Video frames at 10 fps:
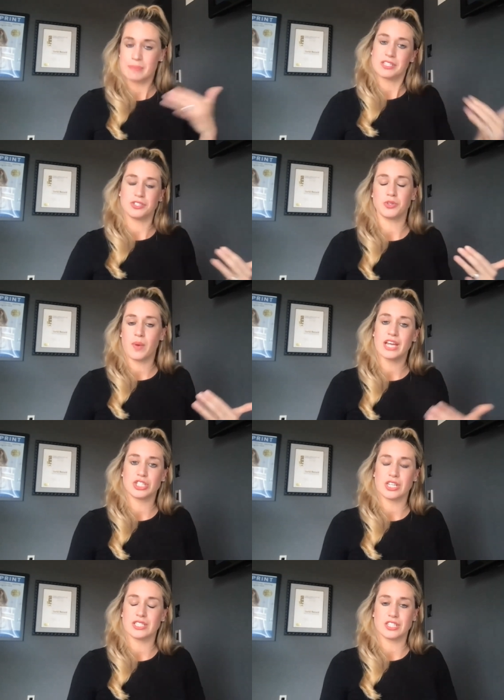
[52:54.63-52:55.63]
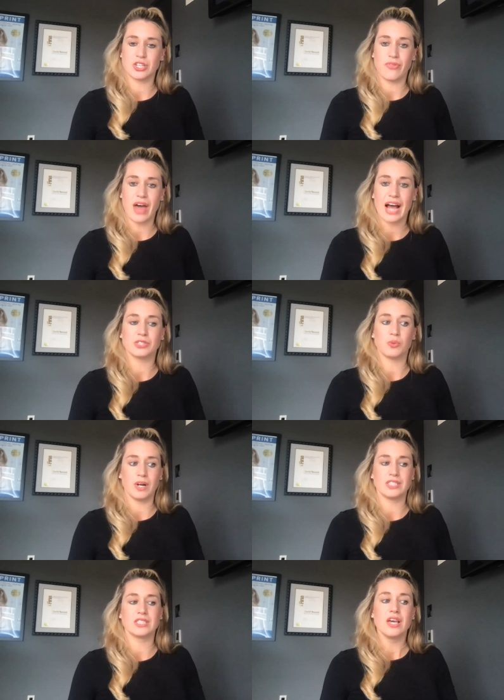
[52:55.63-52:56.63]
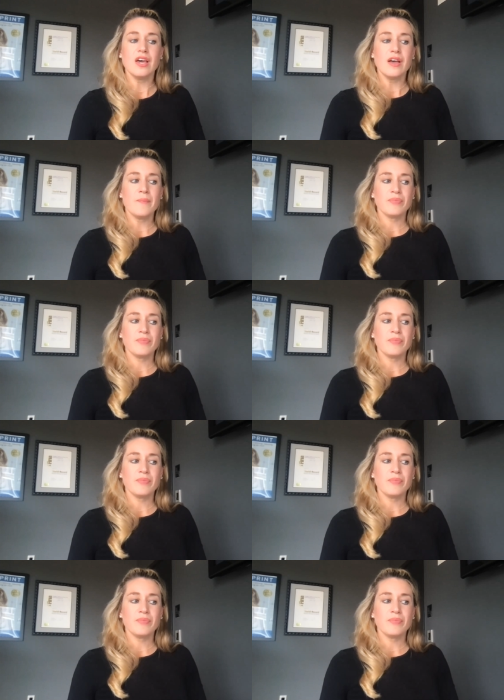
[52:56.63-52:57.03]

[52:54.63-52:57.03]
type situations. And so that's what's